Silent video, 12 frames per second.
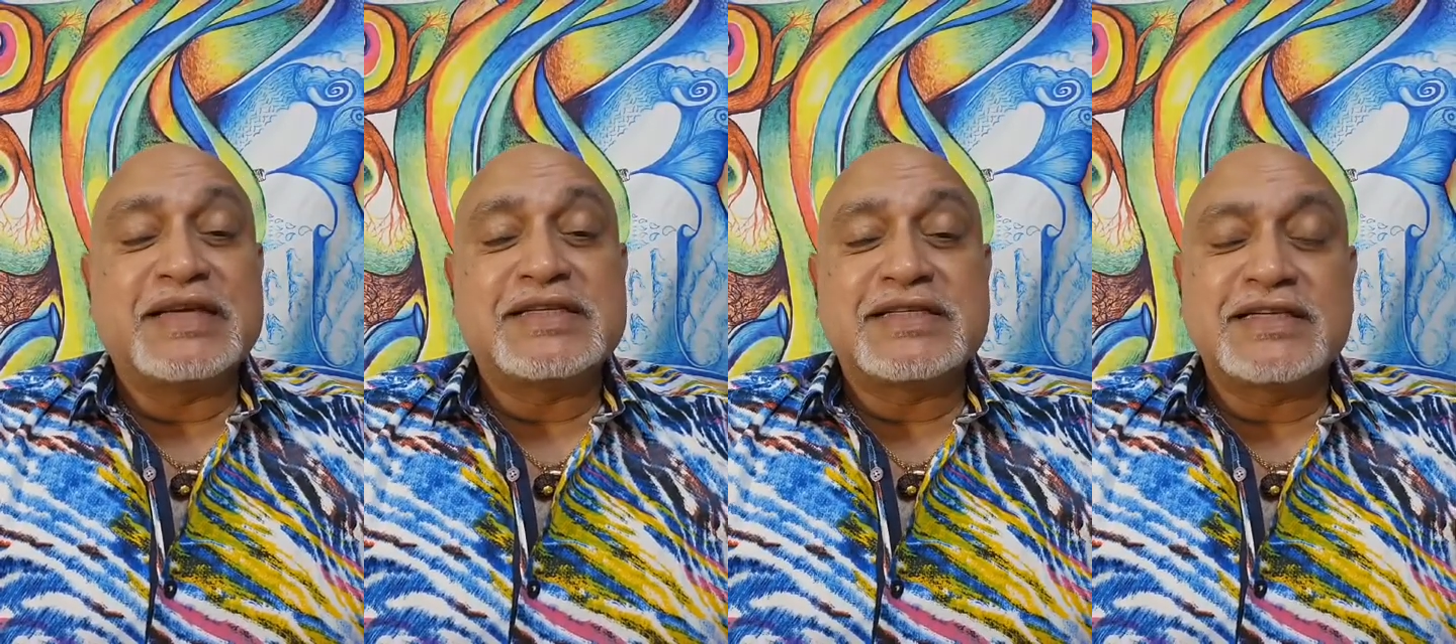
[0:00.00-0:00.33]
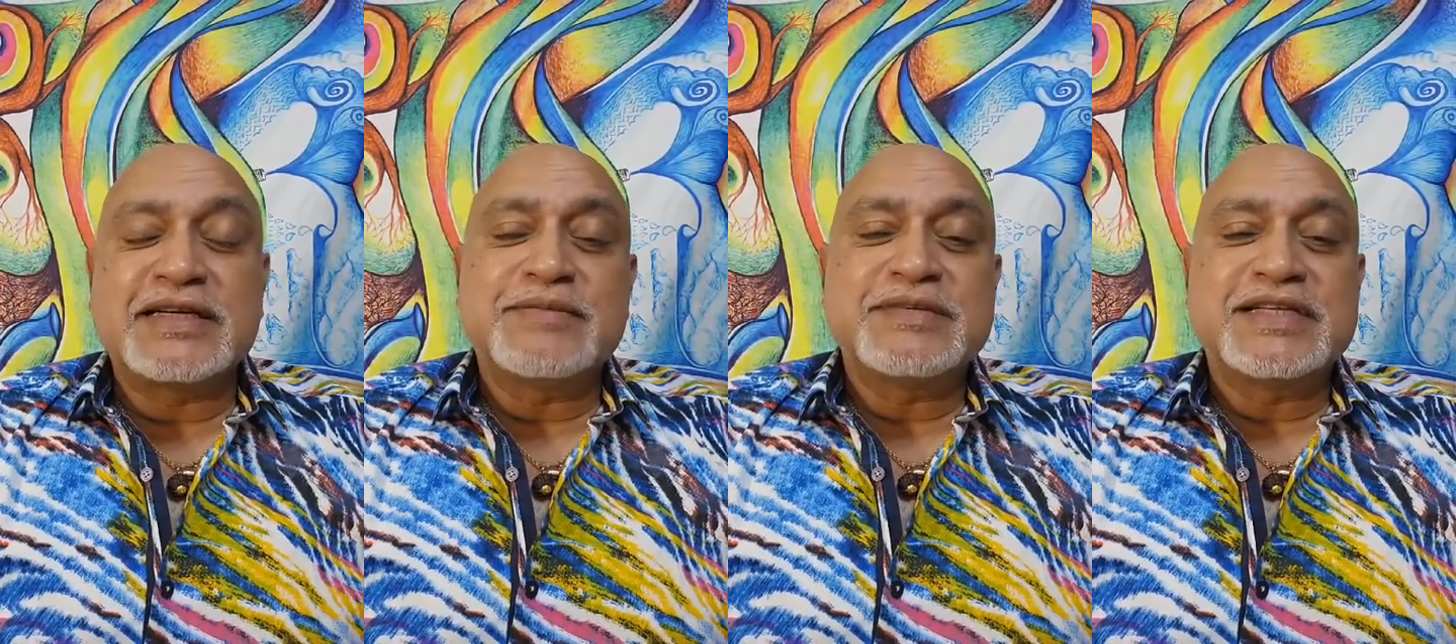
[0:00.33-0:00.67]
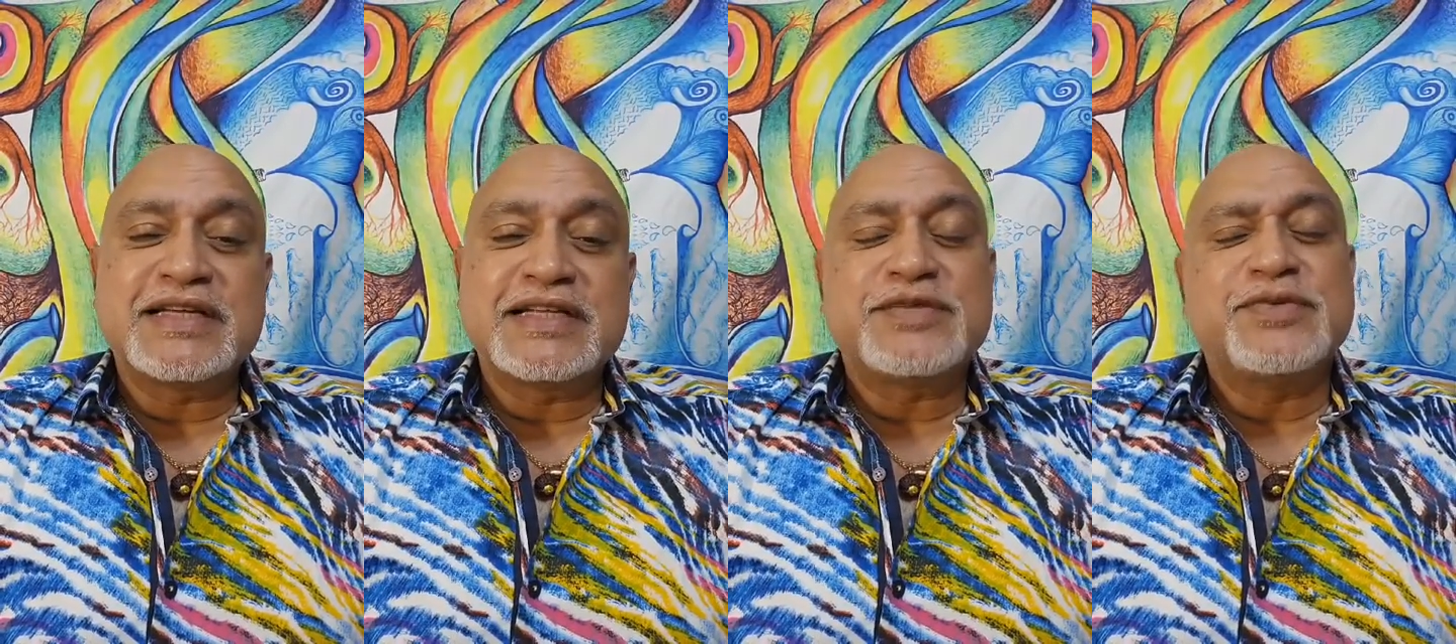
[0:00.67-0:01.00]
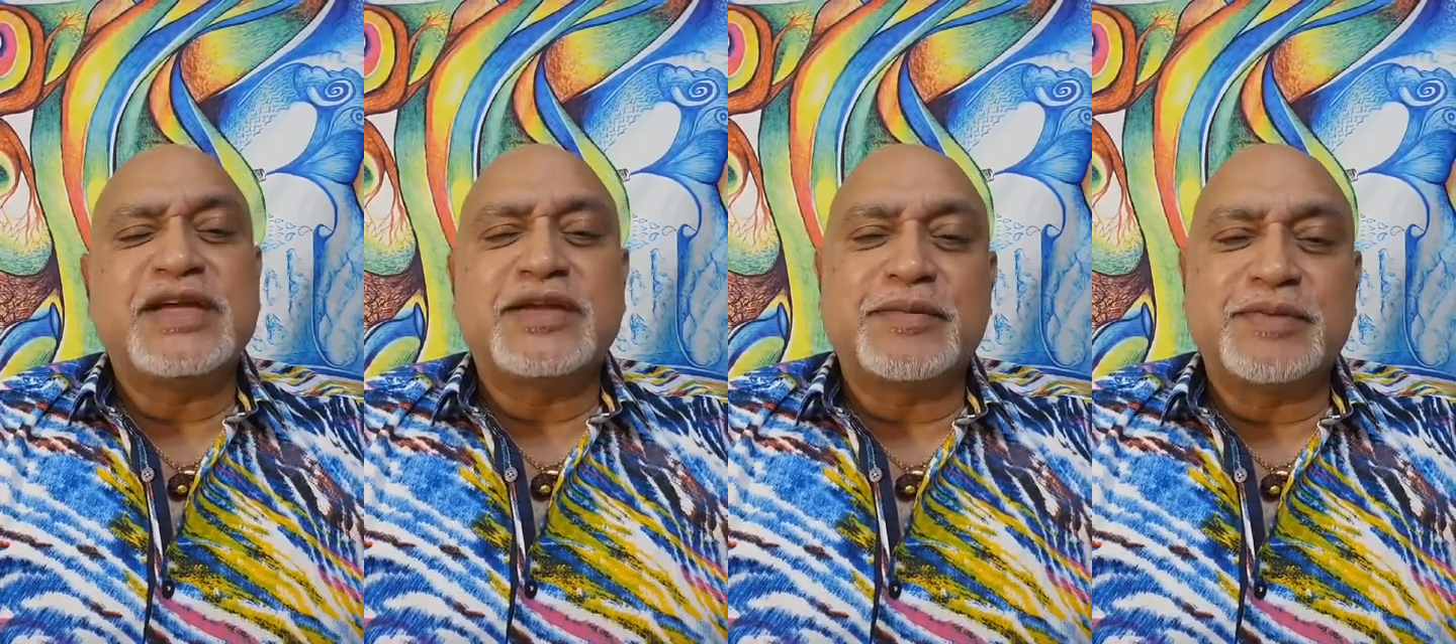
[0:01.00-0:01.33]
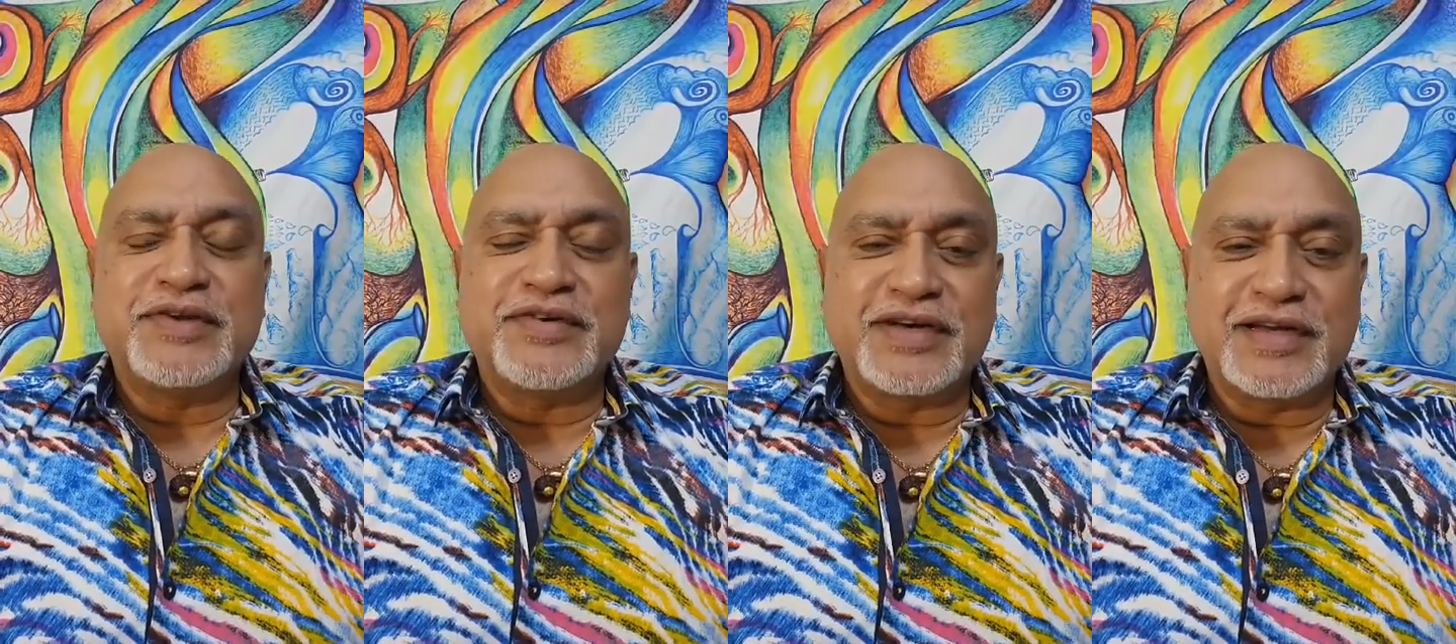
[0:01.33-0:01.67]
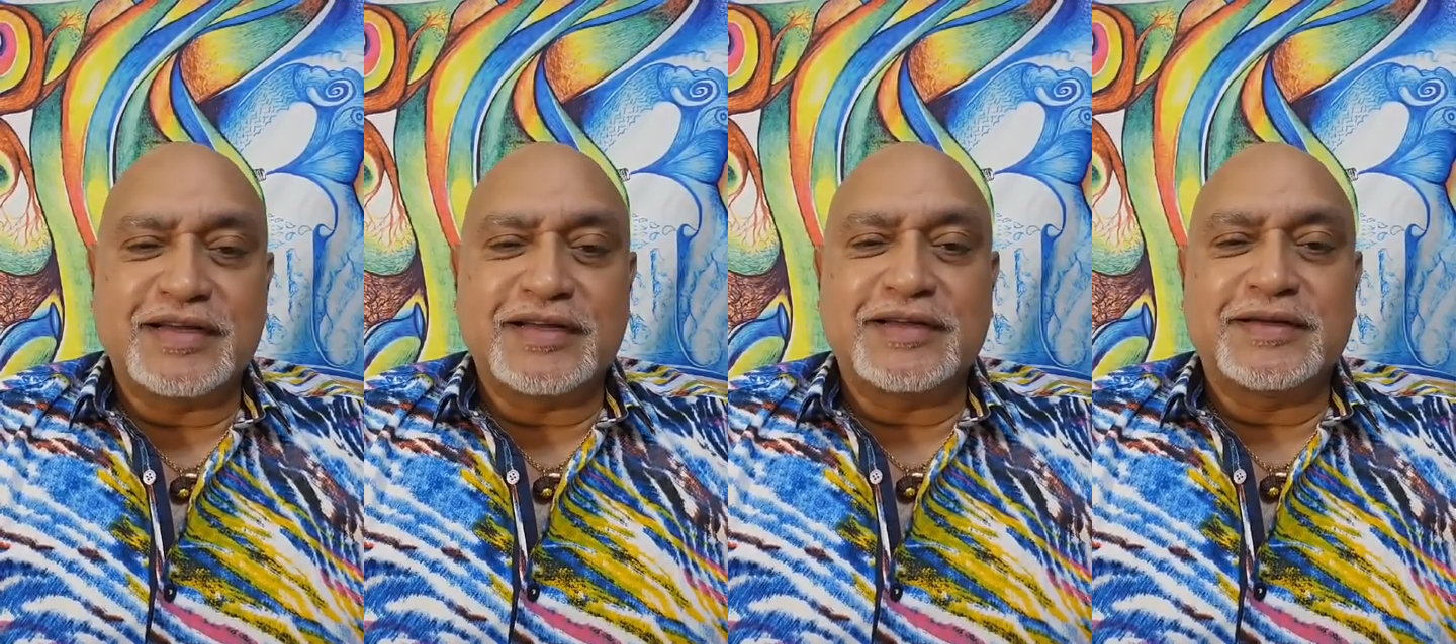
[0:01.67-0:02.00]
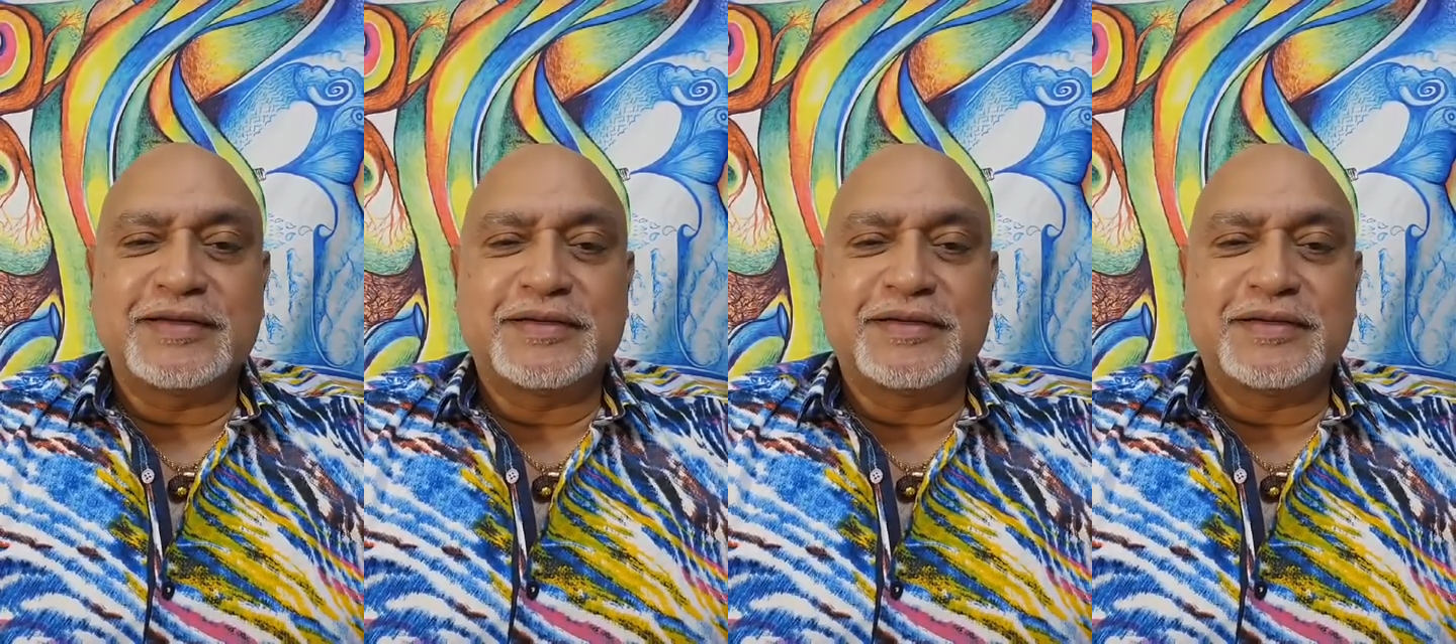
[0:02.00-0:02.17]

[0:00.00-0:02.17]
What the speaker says: circumstance, we end up in Trinidad.